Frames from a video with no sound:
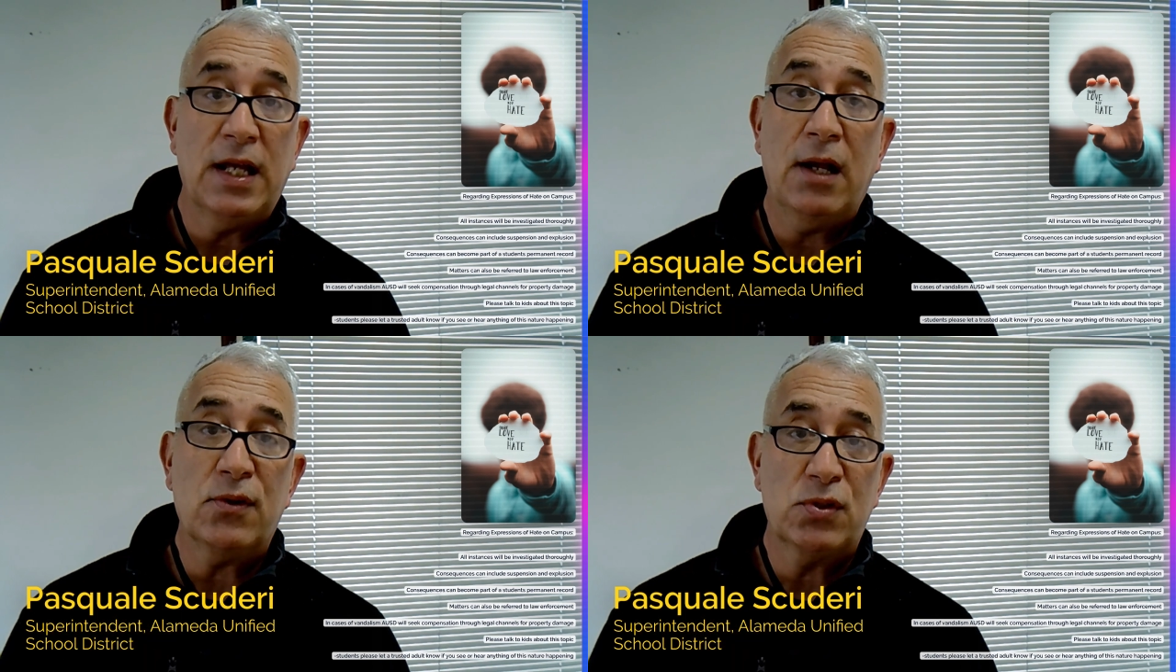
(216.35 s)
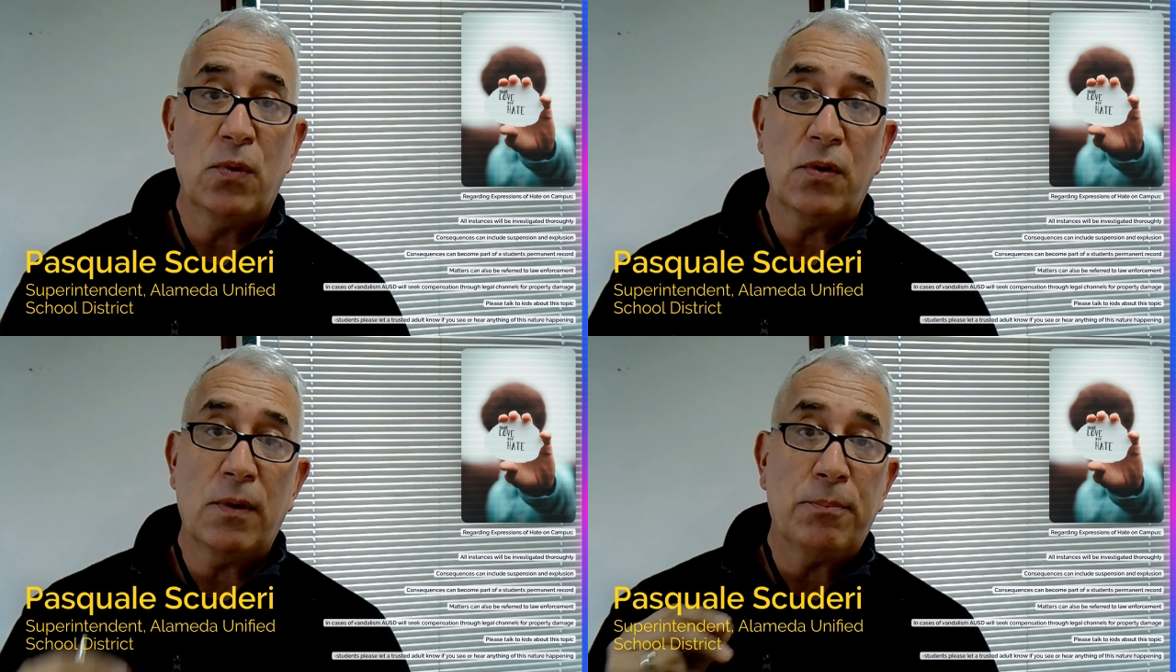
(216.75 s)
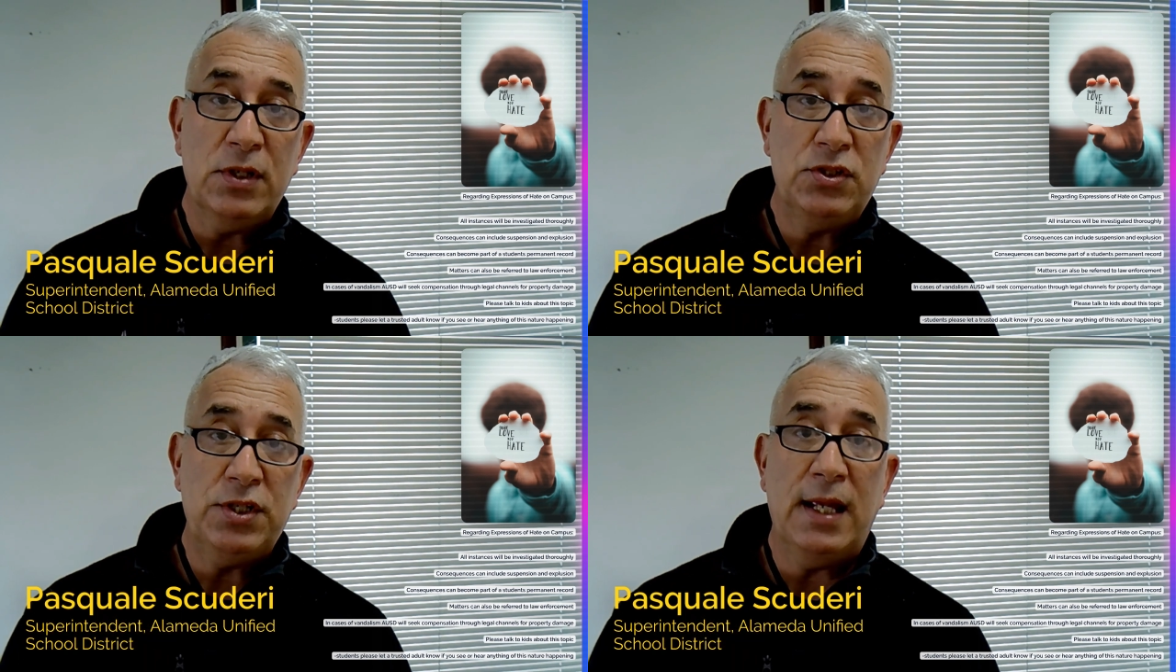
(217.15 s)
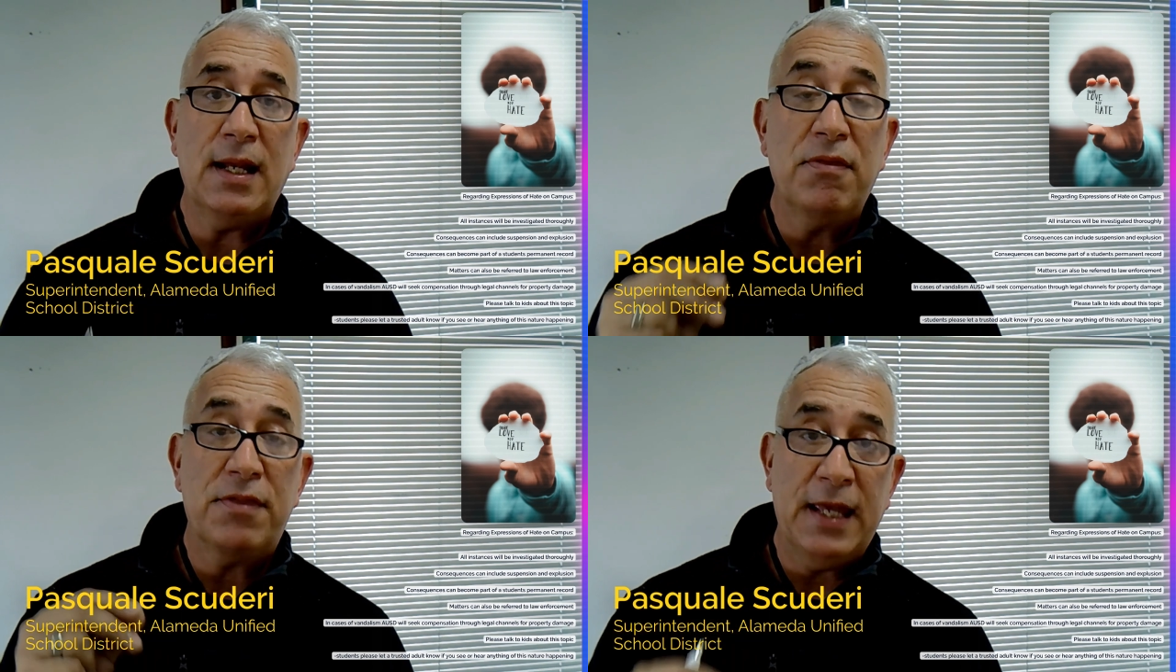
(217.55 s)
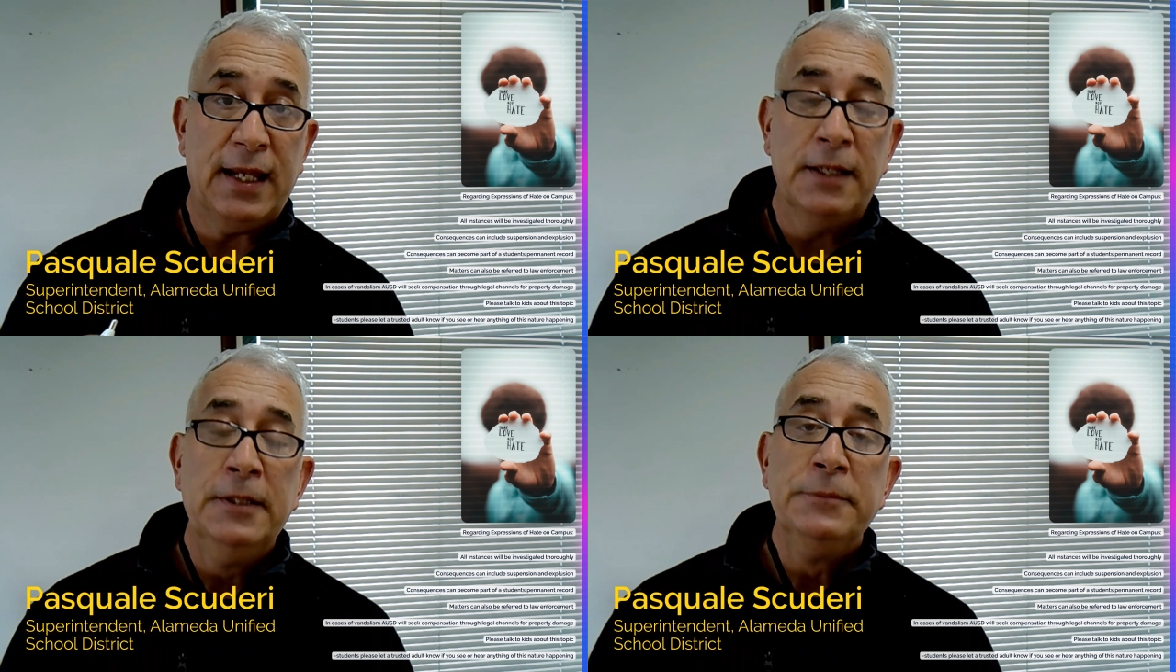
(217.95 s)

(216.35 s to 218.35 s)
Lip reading: I also want to appreciate and thank